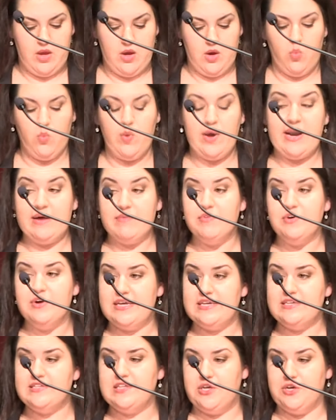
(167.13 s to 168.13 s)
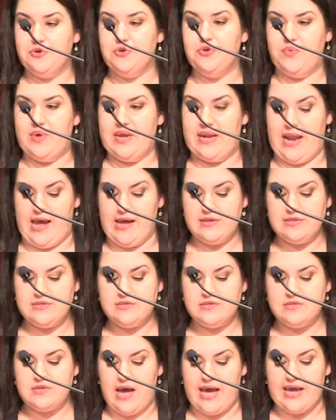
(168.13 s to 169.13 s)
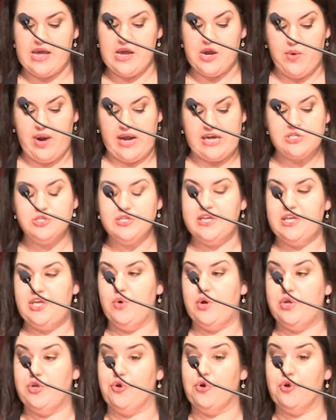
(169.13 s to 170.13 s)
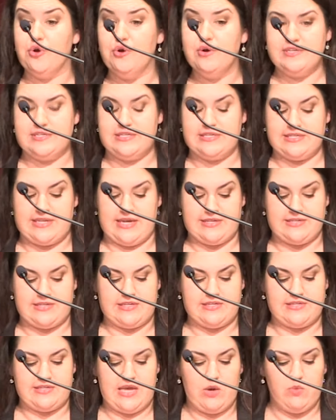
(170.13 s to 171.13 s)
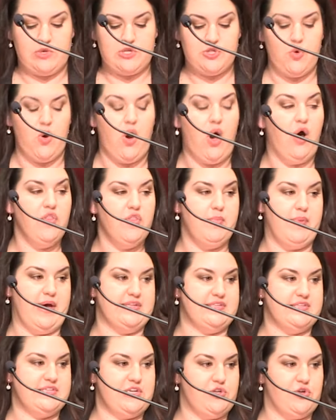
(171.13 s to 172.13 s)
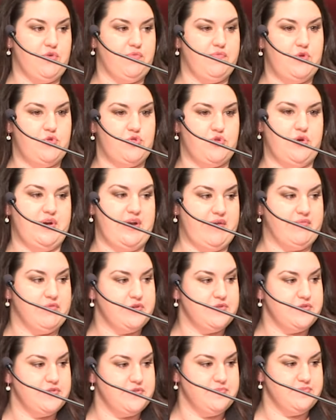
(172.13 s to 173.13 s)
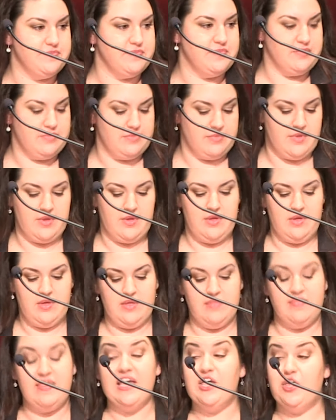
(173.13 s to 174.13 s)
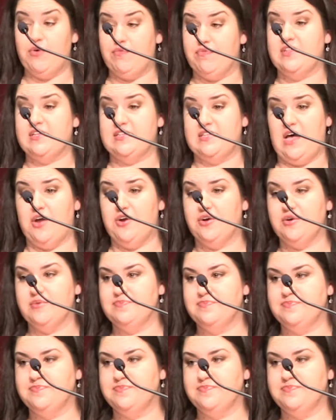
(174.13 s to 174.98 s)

Whatever it is that you're doing next, I congratulate you on your current successes and wish you all the best in your future endeavors. Thank you for this honor.